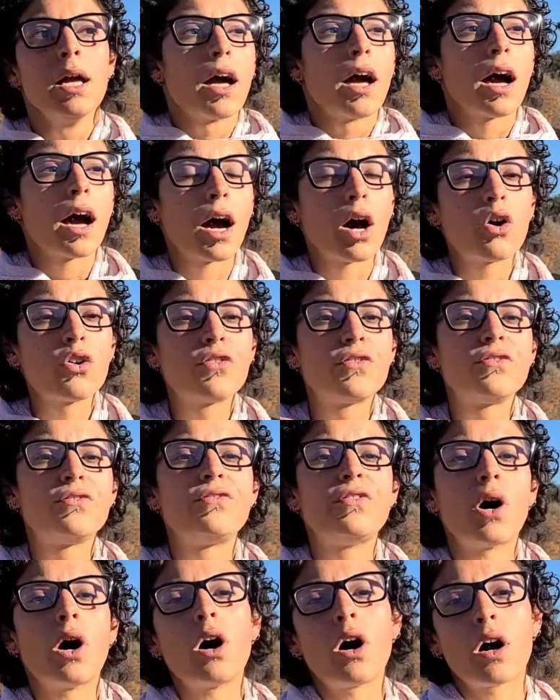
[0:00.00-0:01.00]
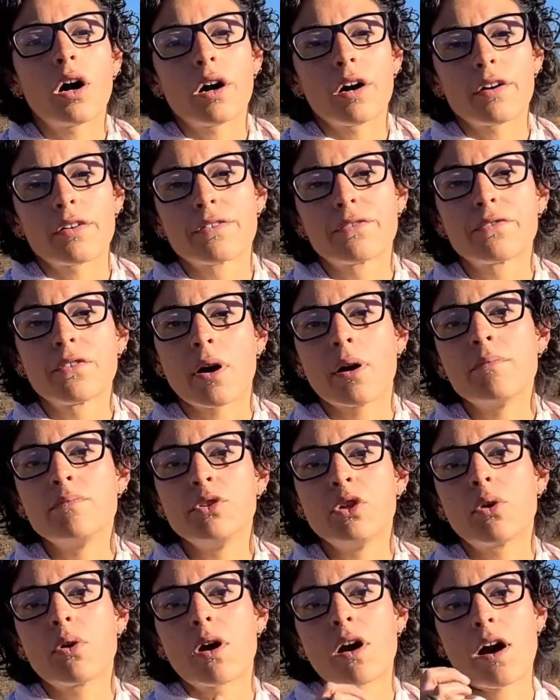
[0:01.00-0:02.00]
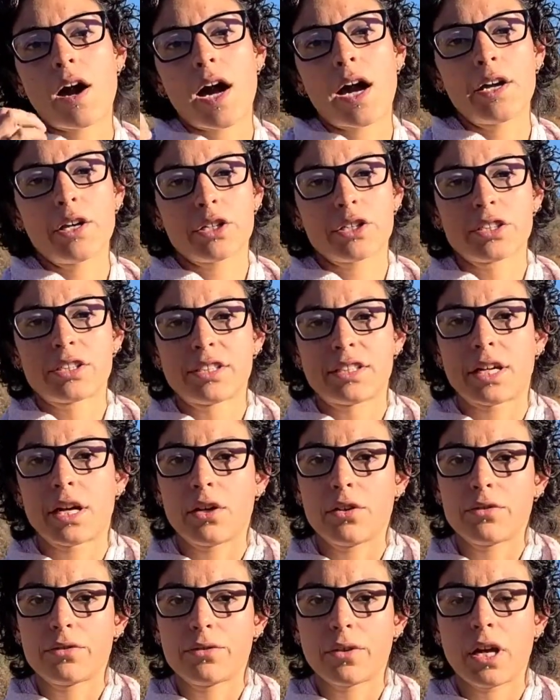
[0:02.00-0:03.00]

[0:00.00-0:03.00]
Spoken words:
how far from your higher self